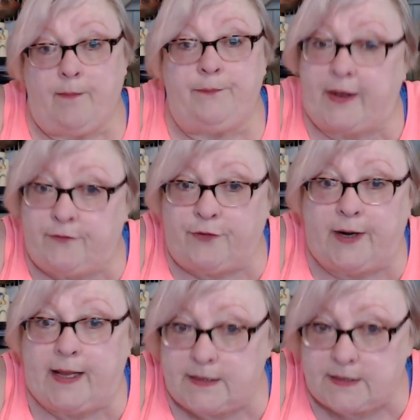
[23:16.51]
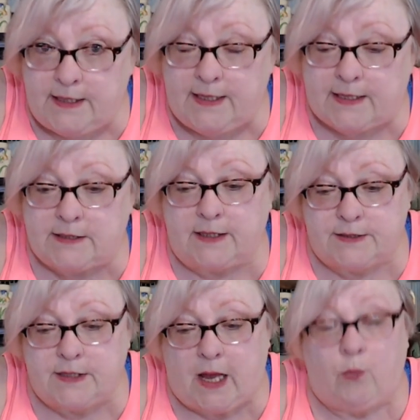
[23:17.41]
Bedford Antiques had
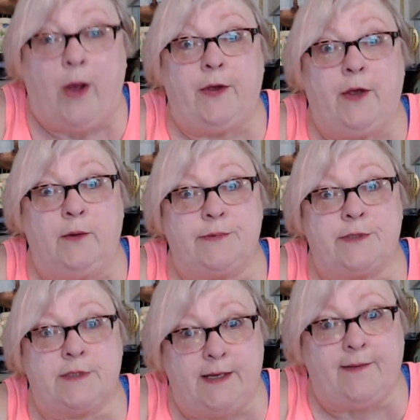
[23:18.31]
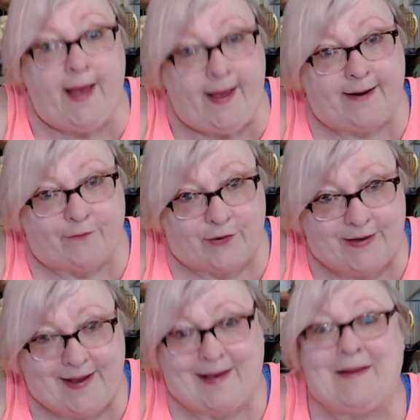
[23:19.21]
said, well, you don't see that every
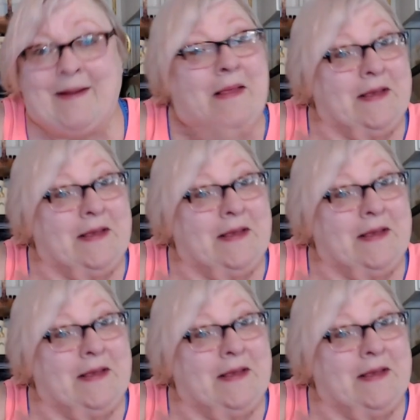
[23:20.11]
day.